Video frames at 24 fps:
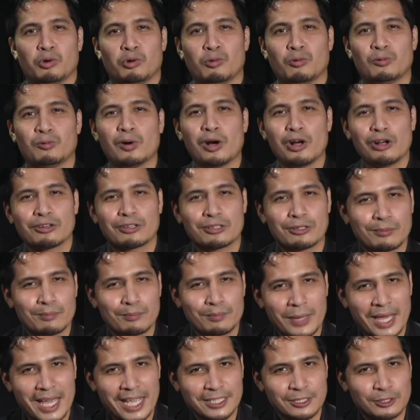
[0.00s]

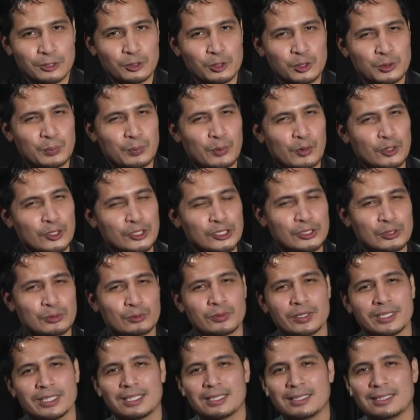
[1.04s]
Welcome back to Sports
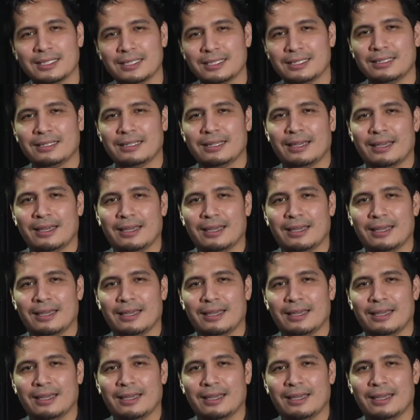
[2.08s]
Weekly,